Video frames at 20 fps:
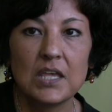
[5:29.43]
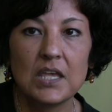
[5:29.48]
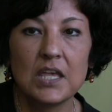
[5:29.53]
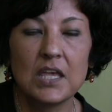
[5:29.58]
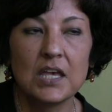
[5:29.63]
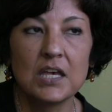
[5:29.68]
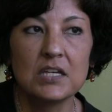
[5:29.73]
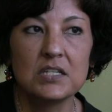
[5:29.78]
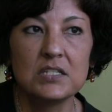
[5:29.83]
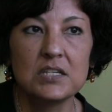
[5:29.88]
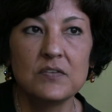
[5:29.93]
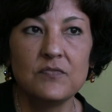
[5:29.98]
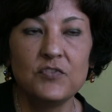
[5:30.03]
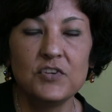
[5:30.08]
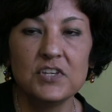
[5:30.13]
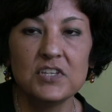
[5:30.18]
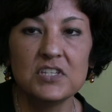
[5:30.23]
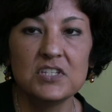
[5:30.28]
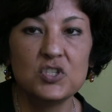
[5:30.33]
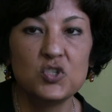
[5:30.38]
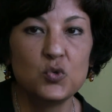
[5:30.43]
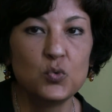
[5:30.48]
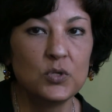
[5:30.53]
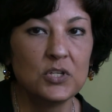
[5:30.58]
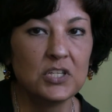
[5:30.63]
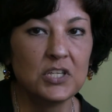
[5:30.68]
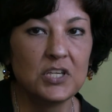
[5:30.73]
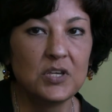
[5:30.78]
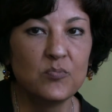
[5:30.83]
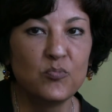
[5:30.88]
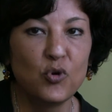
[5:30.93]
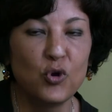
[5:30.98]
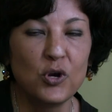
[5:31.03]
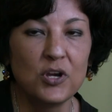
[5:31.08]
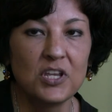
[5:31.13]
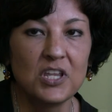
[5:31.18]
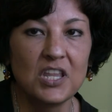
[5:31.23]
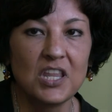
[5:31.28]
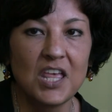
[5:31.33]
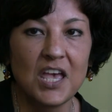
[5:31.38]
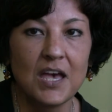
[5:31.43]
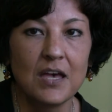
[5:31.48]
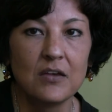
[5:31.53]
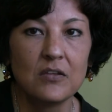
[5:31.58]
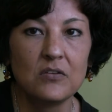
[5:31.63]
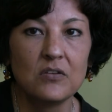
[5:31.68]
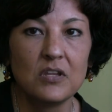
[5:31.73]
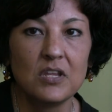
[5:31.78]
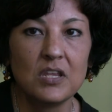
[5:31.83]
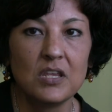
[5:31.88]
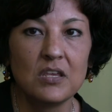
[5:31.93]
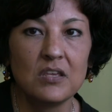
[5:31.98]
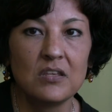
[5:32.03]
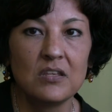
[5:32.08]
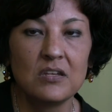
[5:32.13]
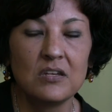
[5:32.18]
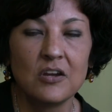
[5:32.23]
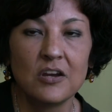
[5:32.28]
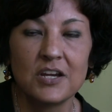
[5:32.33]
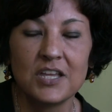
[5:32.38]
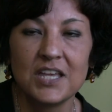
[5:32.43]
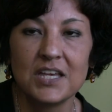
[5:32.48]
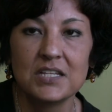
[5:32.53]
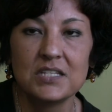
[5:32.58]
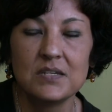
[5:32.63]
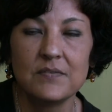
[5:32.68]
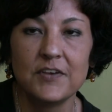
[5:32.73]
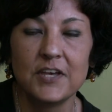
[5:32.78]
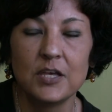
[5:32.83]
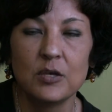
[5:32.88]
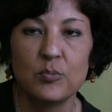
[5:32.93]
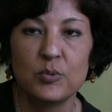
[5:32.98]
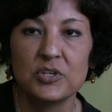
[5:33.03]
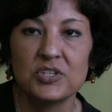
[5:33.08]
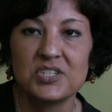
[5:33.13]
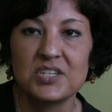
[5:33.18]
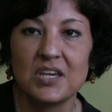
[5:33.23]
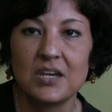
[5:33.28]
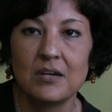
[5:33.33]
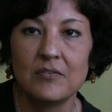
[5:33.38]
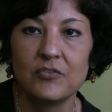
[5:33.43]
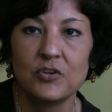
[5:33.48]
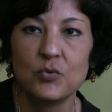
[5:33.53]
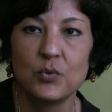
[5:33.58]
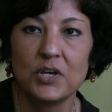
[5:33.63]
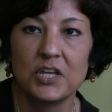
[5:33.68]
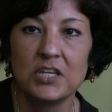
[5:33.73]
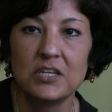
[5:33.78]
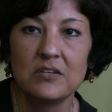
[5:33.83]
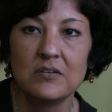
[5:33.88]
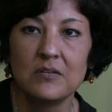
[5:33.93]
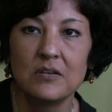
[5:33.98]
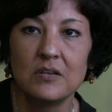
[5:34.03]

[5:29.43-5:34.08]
And I feel it's really important that Narcan's available to everyone